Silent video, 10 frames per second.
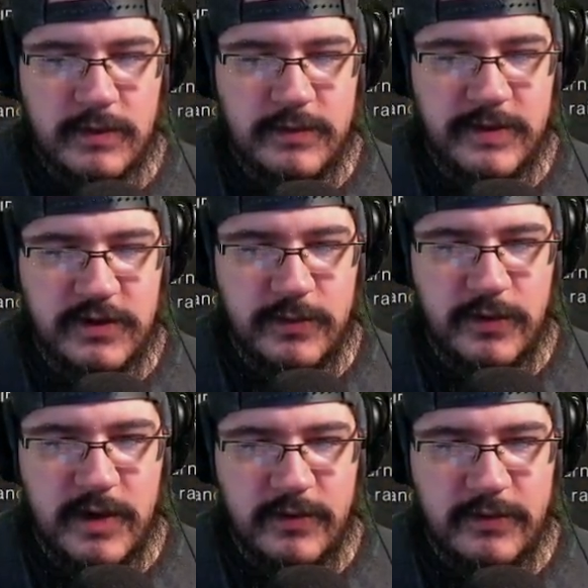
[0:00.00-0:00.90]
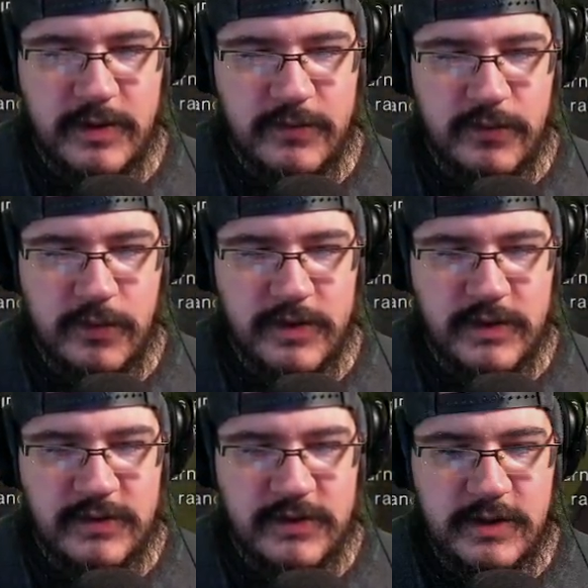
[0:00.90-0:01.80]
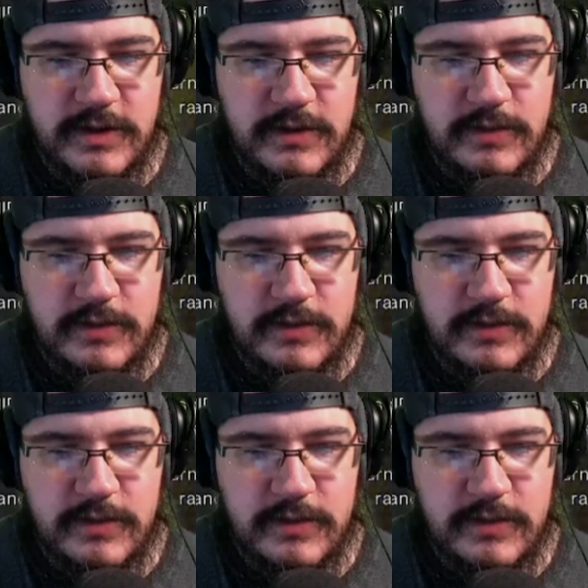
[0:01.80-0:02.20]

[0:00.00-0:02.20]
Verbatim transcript: Make sure we grab everything before we continue.